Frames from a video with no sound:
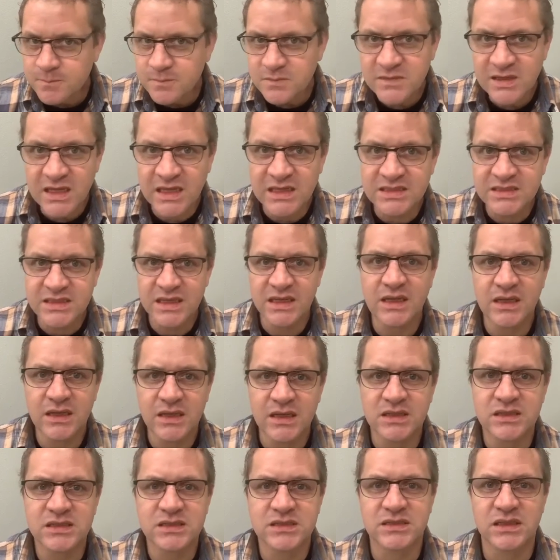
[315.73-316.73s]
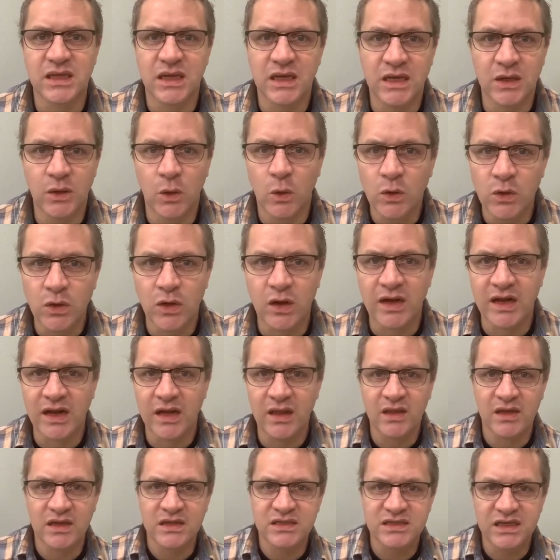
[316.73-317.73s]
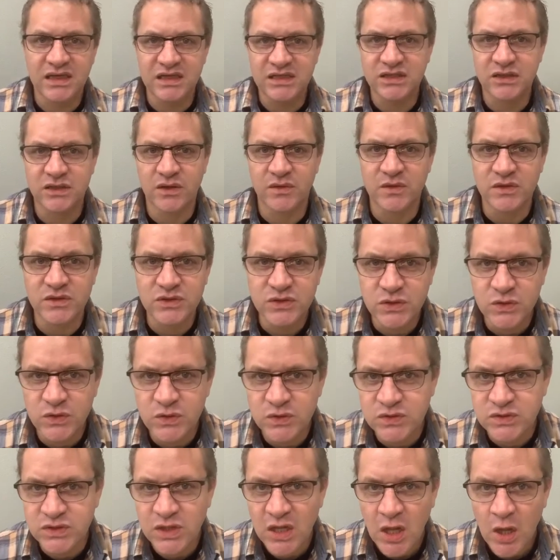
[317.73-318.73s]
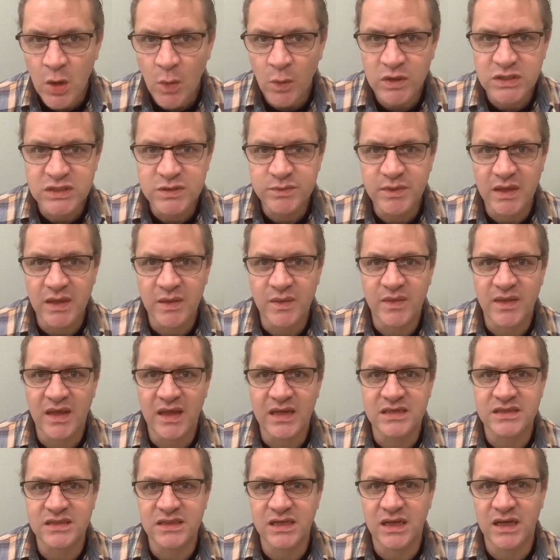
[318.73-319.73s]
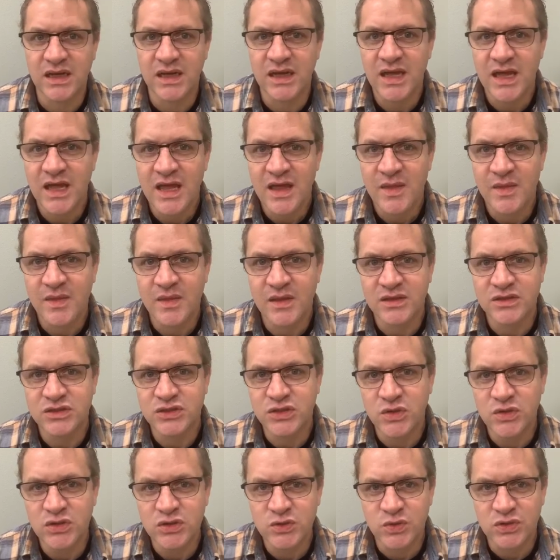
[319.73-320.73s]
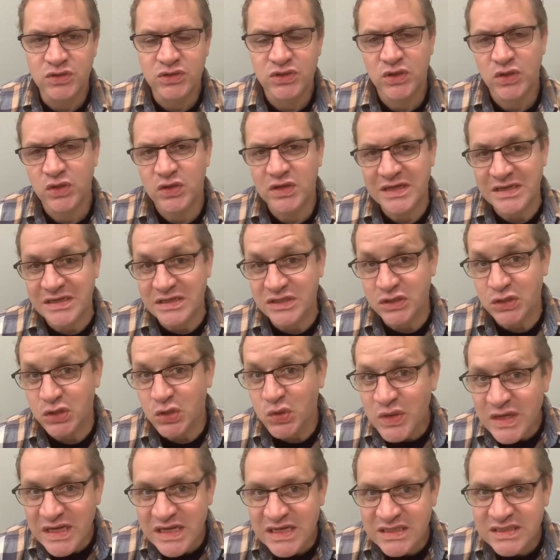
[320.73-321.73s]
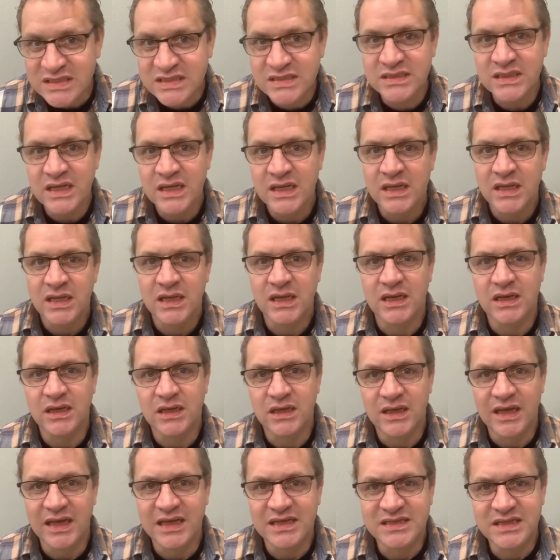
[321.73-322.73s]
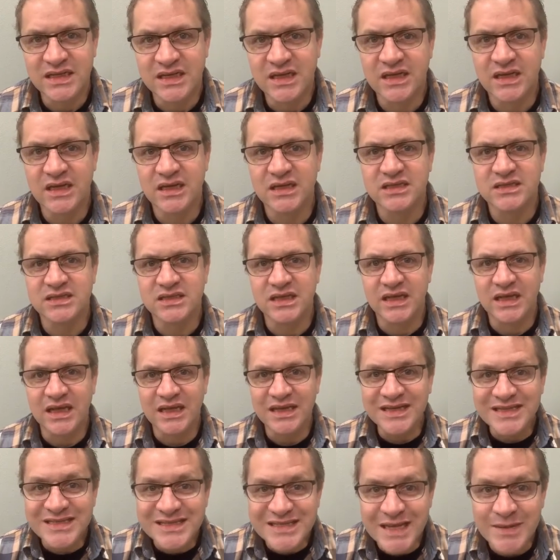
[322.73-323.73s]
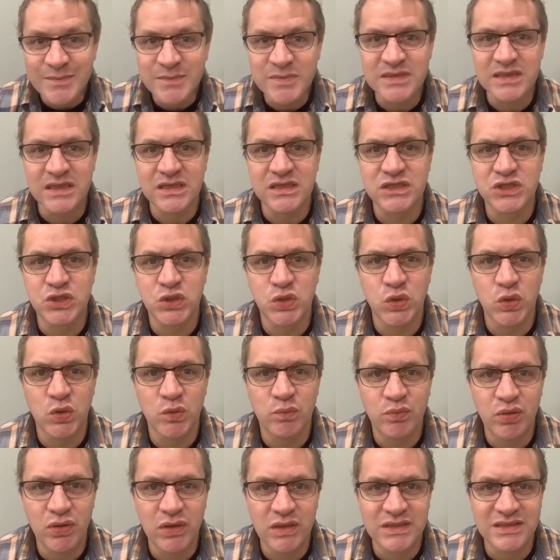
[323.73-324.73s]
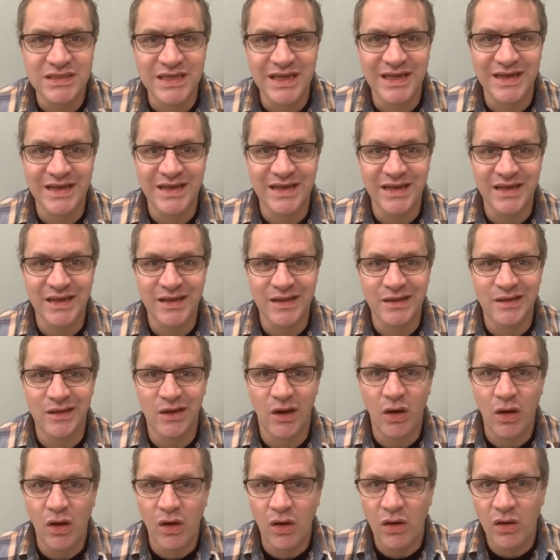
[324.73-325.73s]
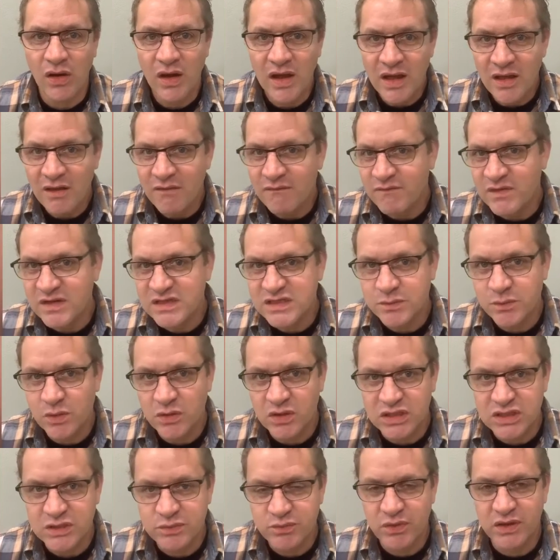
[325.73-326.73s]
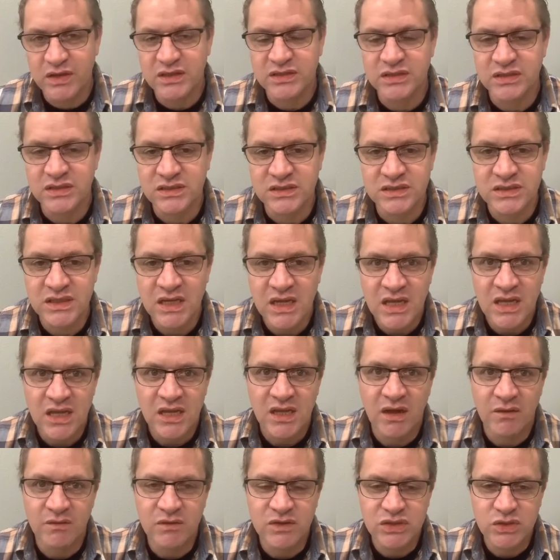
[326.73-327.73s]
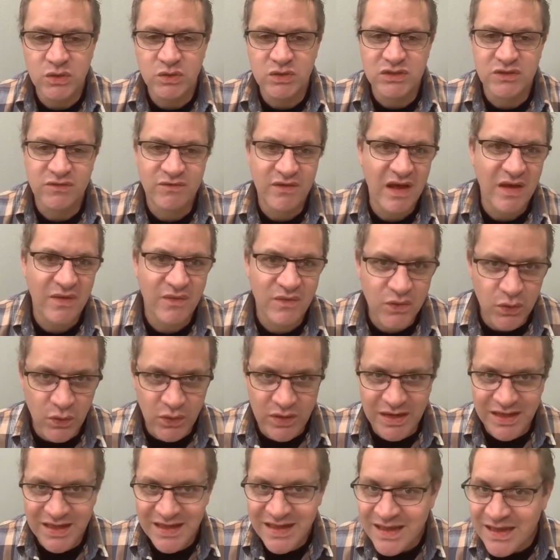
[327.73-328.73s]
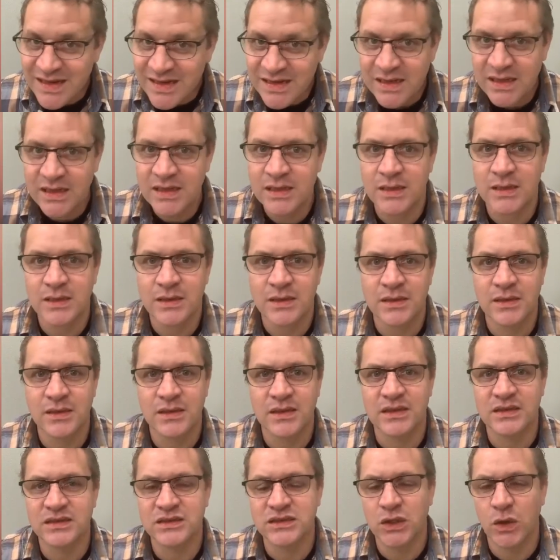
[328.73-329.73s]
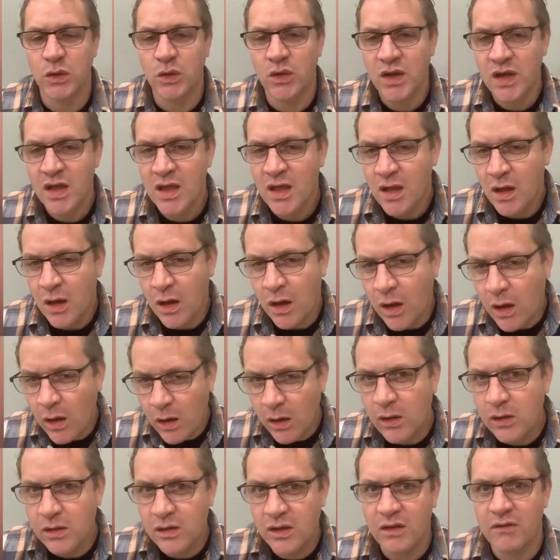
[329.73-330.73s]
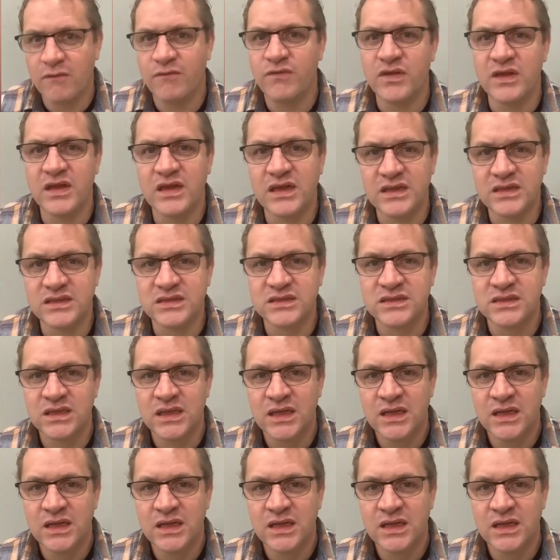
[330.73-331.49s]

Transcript: Antiochus ordered Hellenization of the Jews, which meant that the Jews were turned into Greeks. Antiochus attempted to put all visible expressions of the Jewish faith to an end. And so all of these,